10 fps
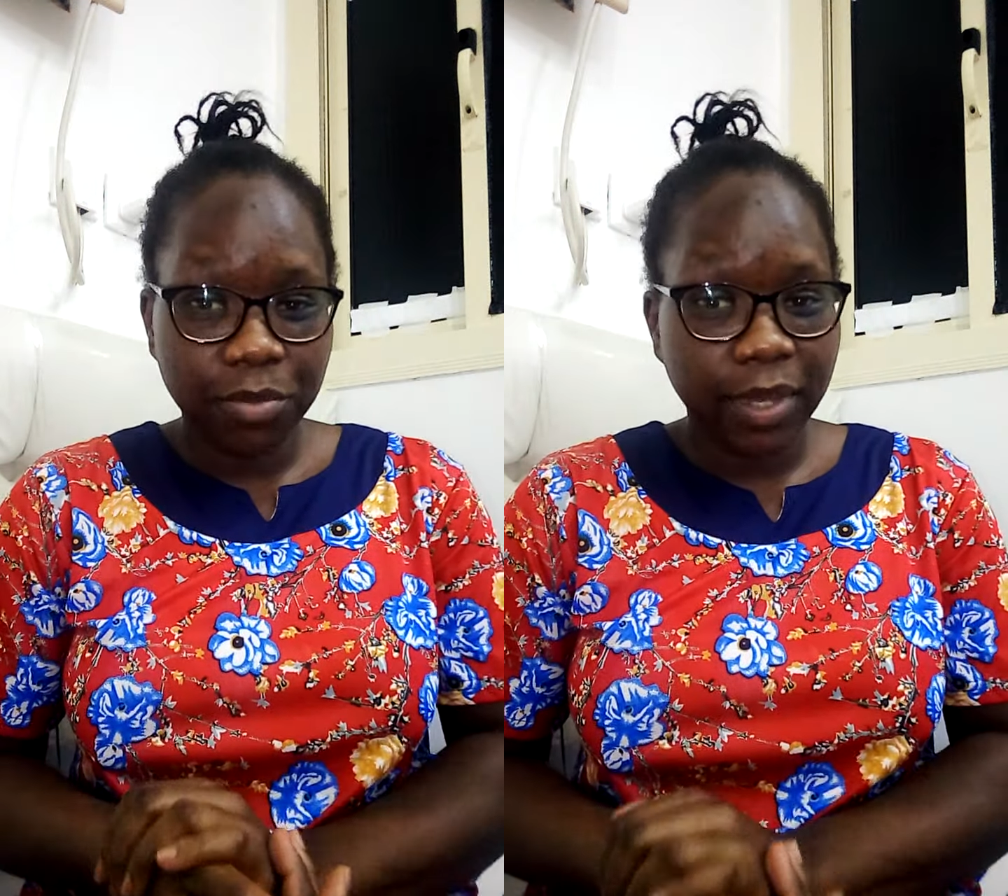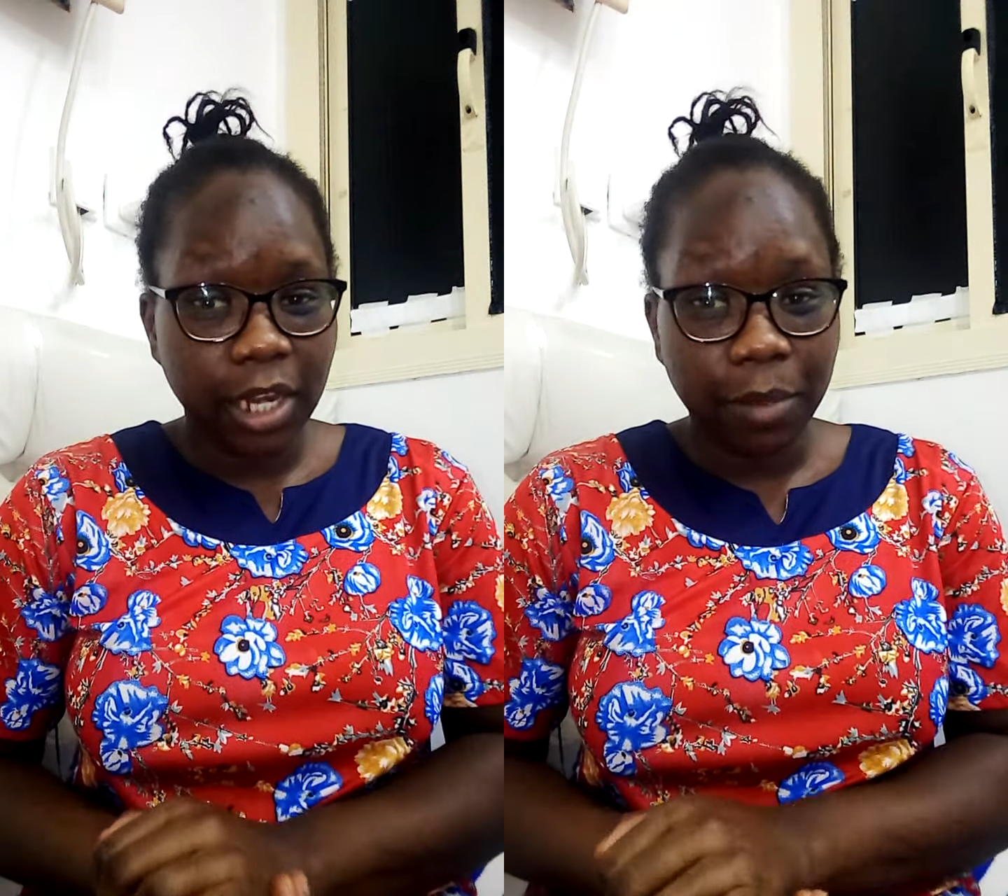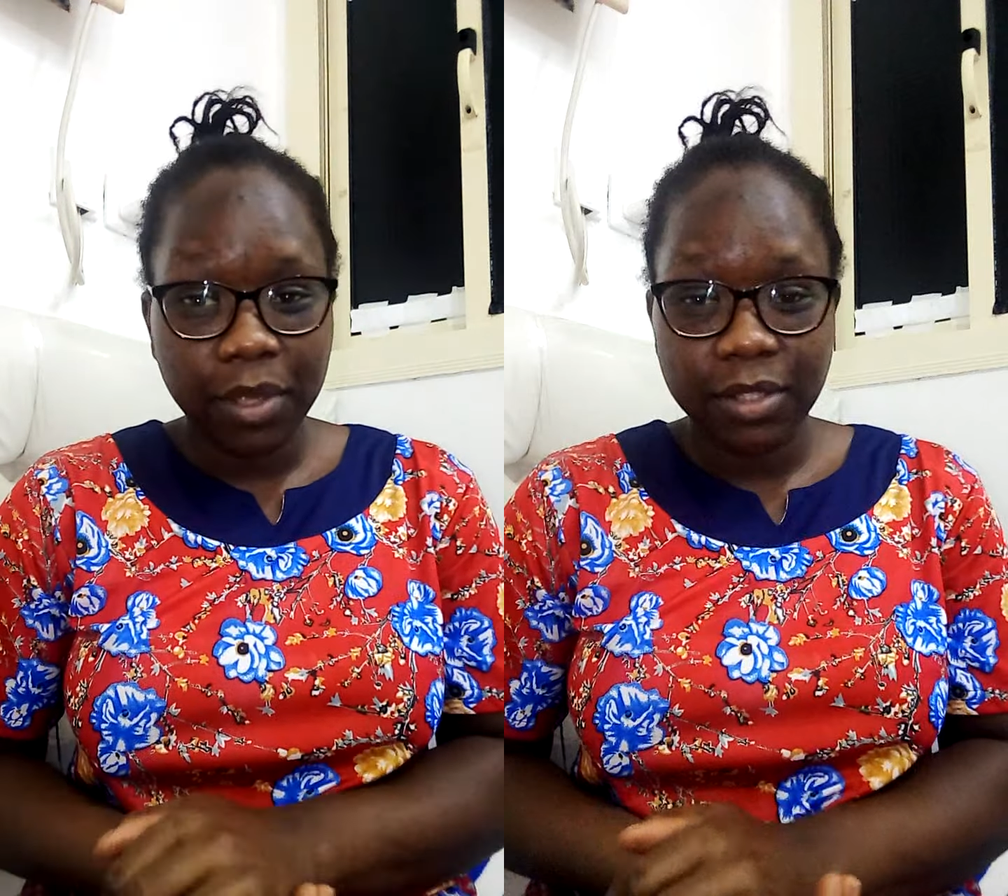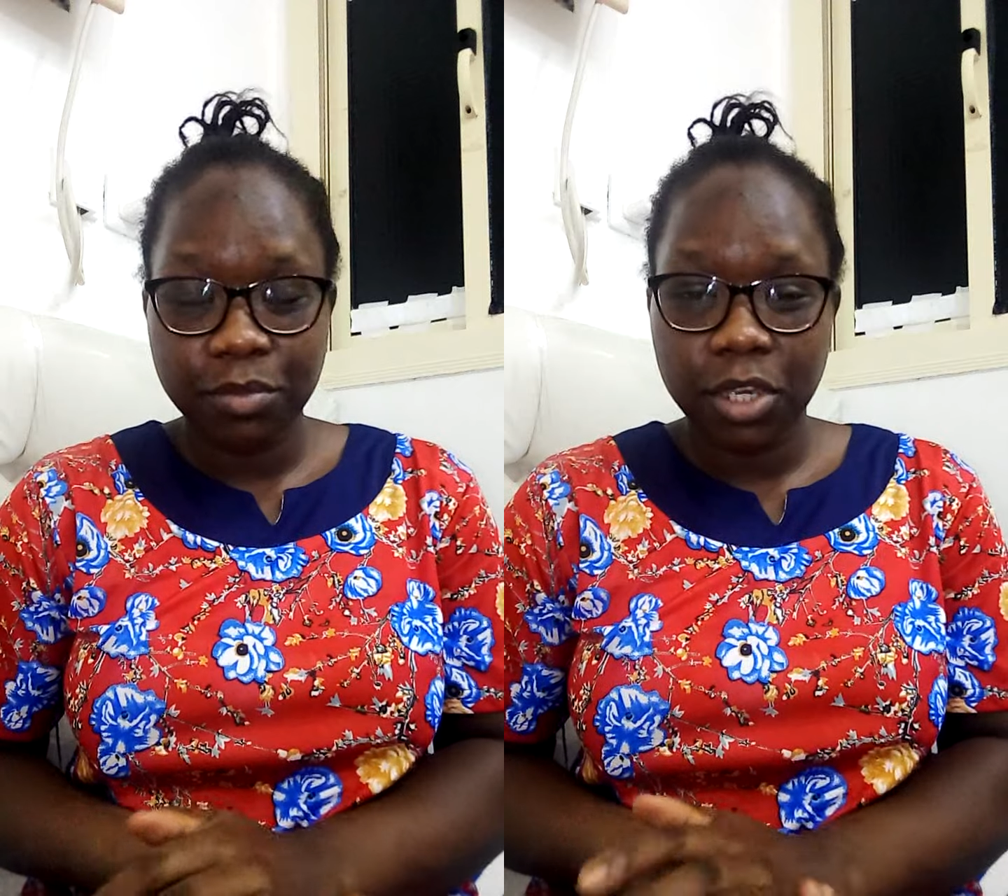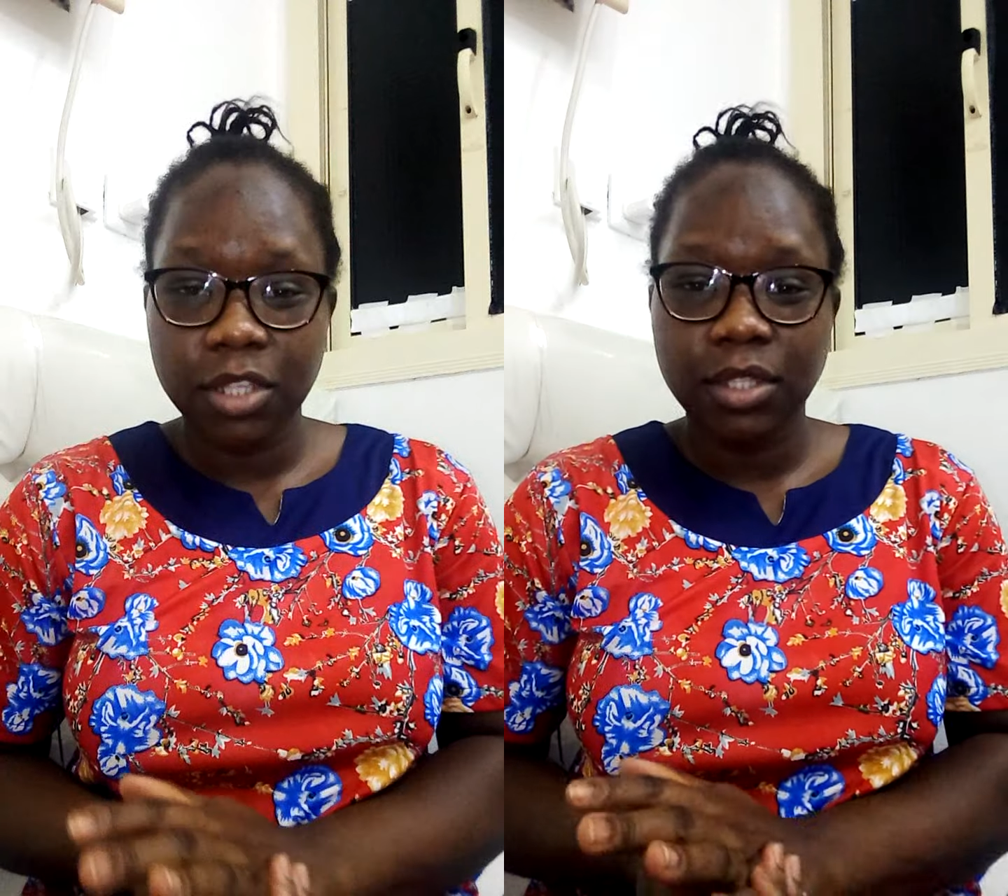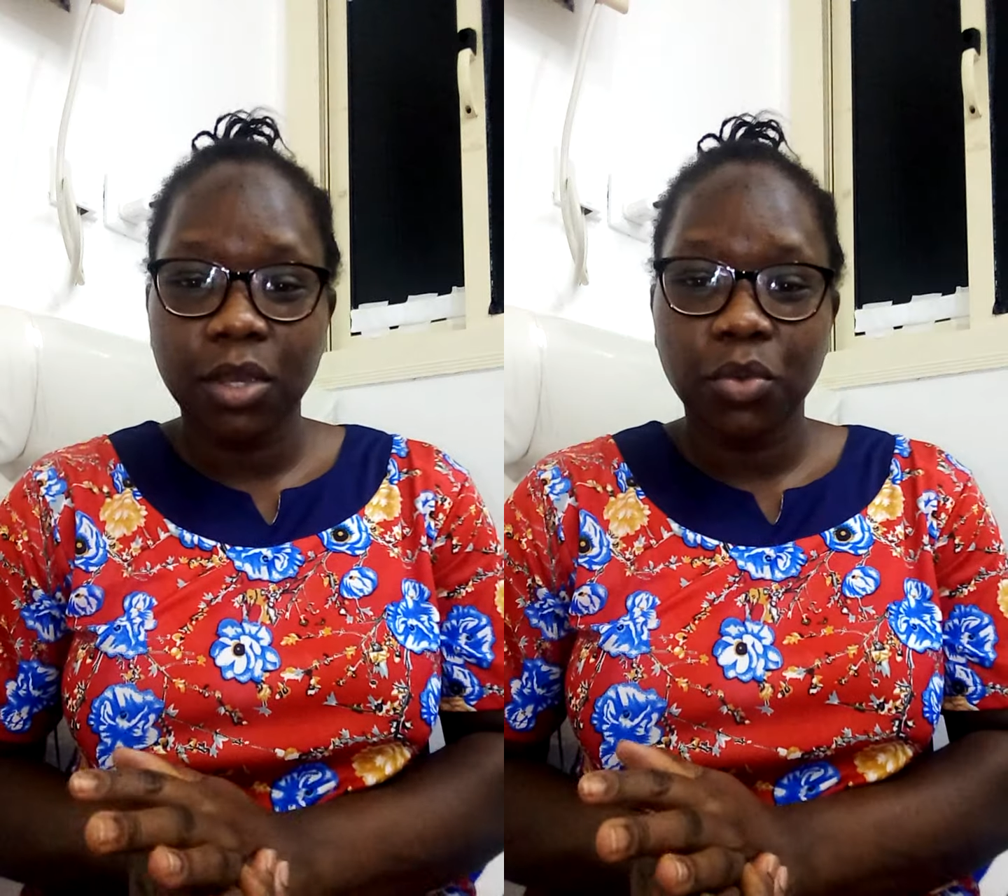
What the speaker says: My name is Mukisa